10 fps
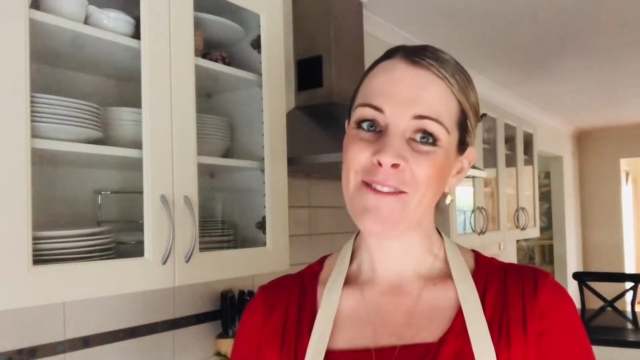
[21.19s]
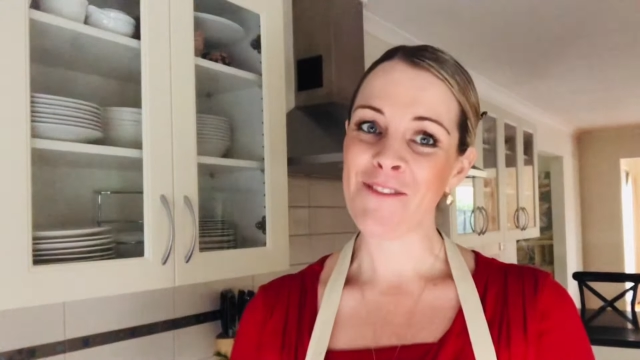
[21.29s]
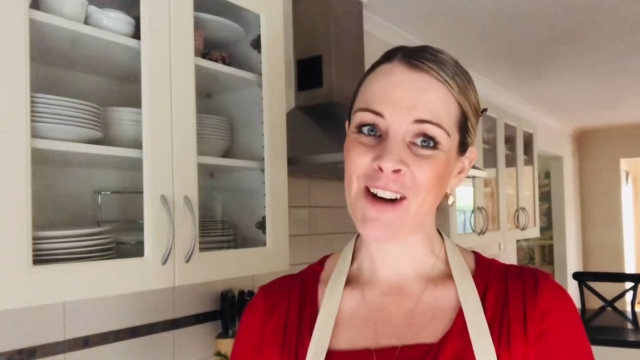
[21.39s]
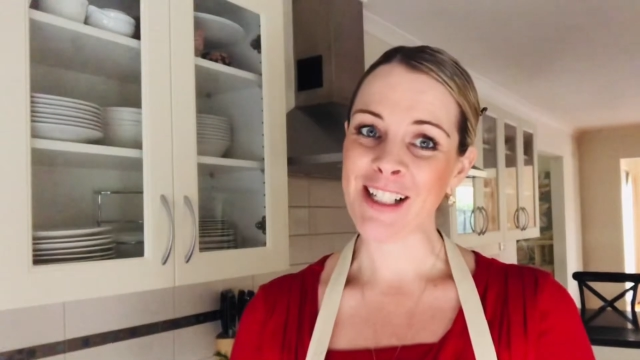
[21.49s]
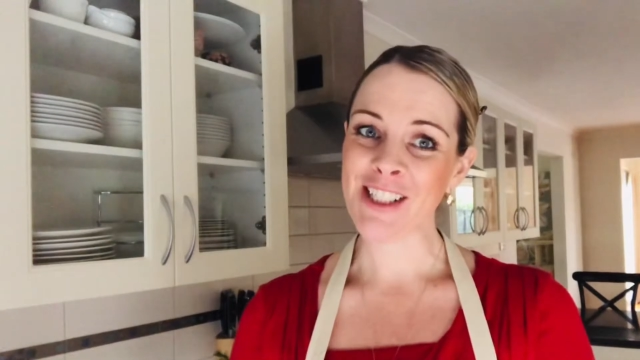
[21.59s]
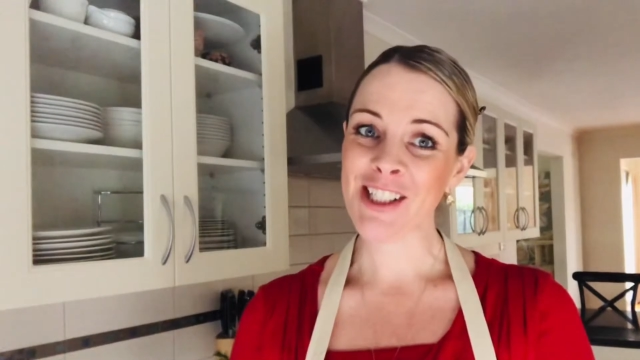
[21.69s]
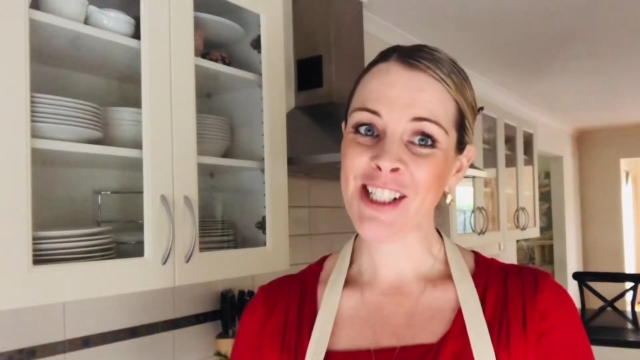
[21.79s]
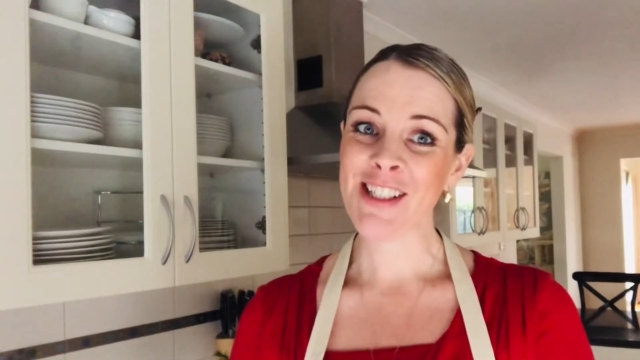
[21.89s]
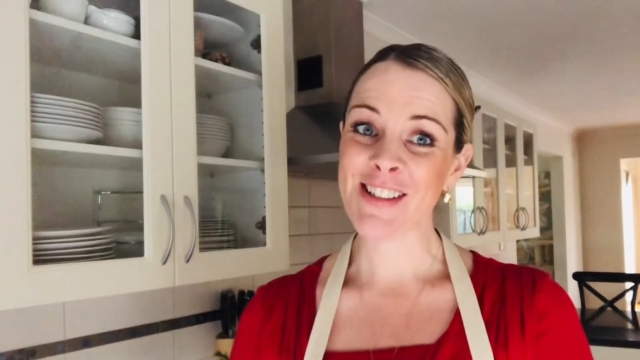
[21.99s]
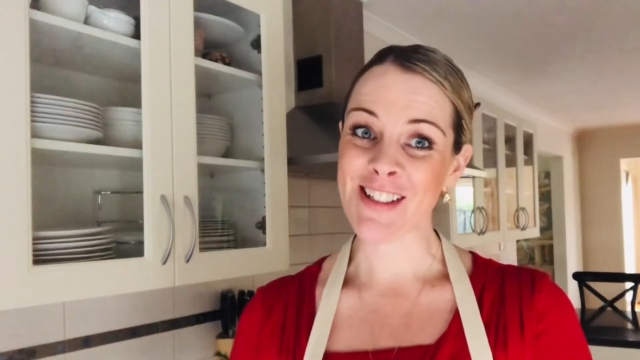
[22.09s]
French
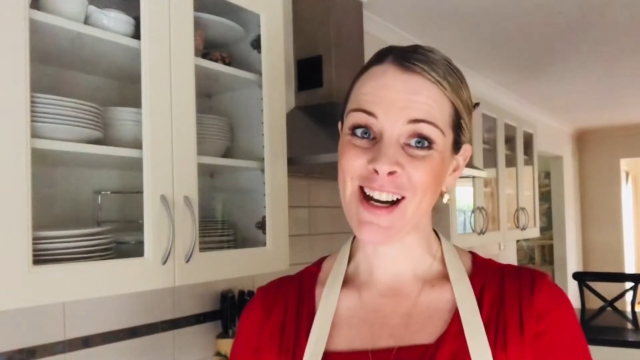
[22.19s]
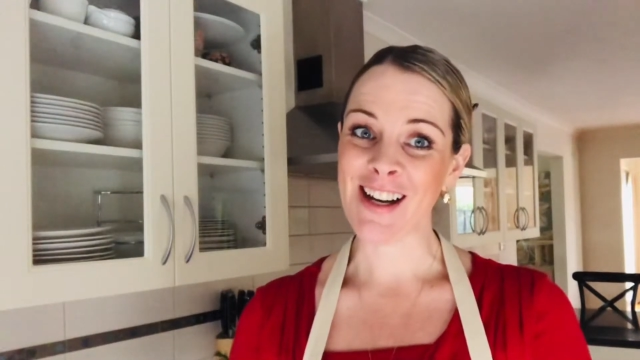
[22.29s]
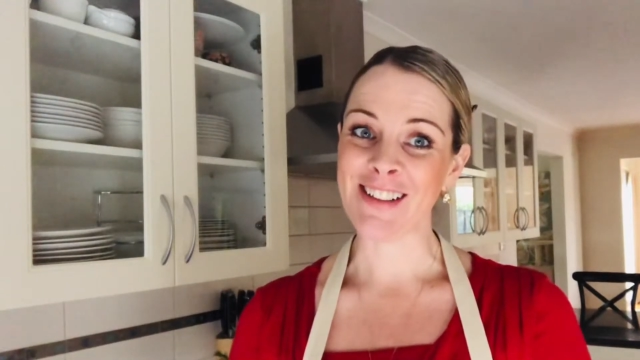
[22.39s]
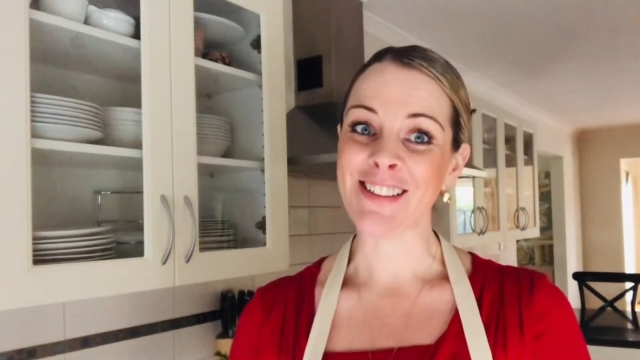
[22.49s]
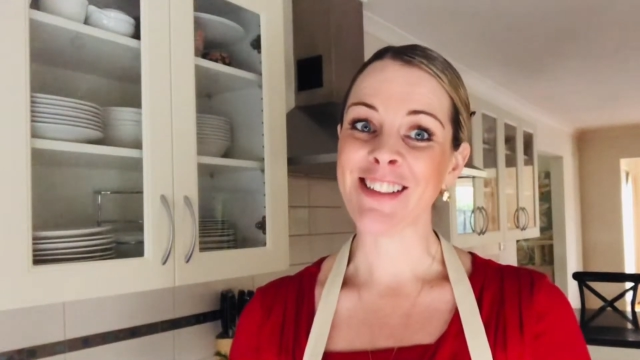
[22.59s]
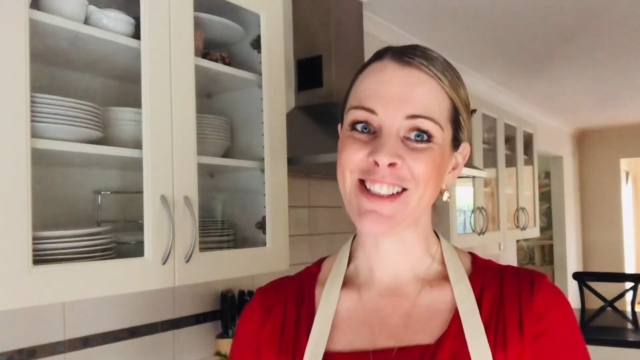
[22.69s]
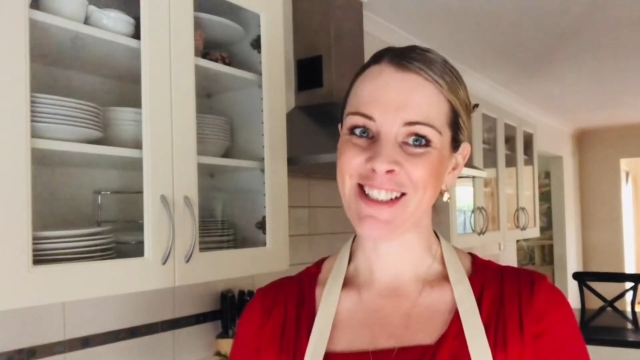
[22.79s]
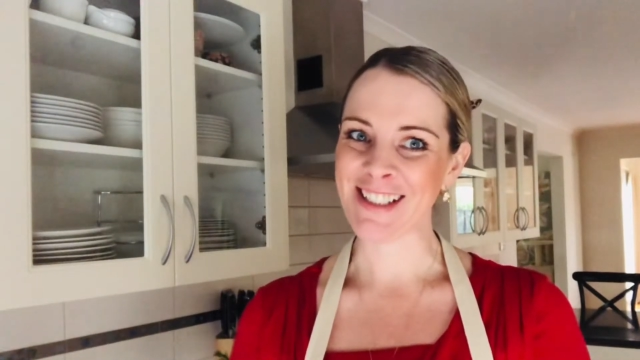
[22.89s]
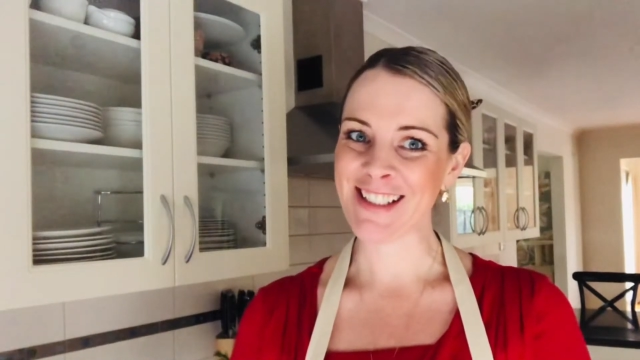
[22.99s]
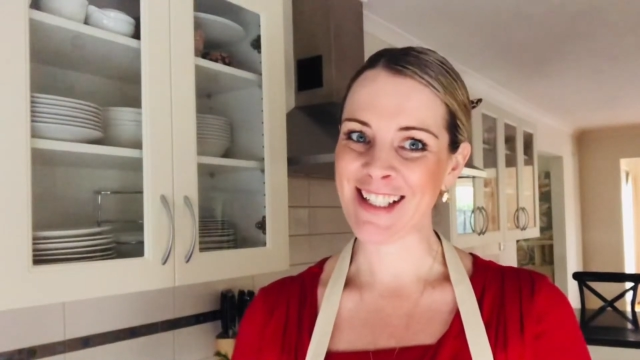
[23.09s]
style
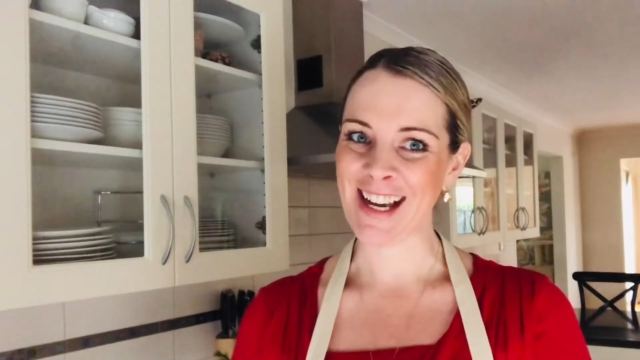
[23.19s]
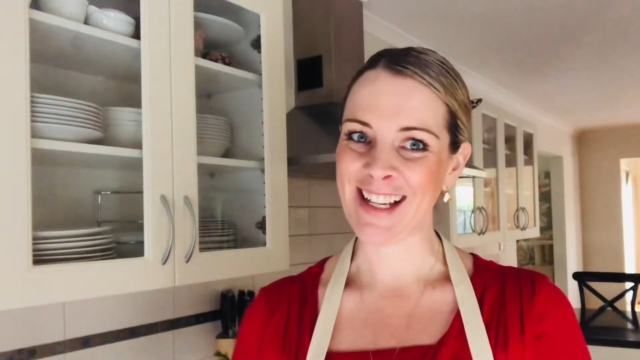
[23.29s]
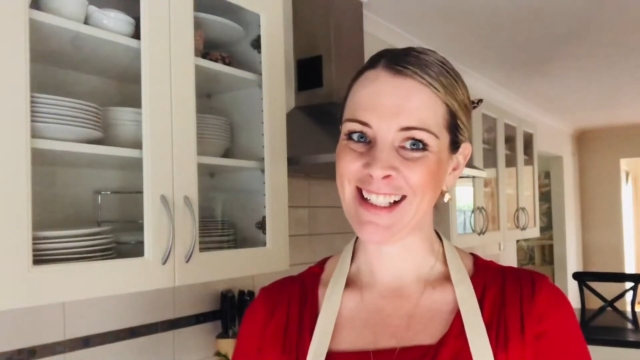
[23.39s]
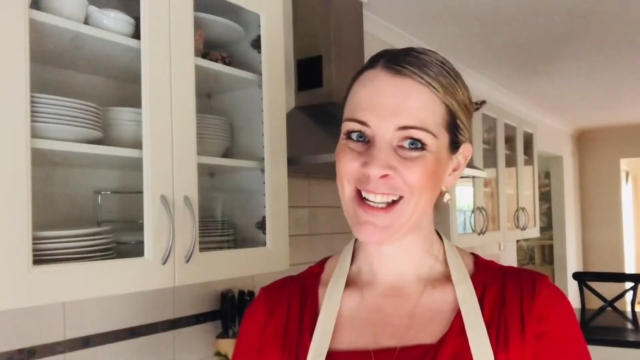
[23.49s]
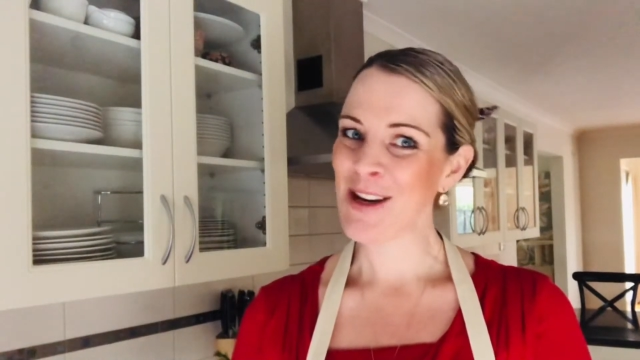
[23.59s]
cheesecake.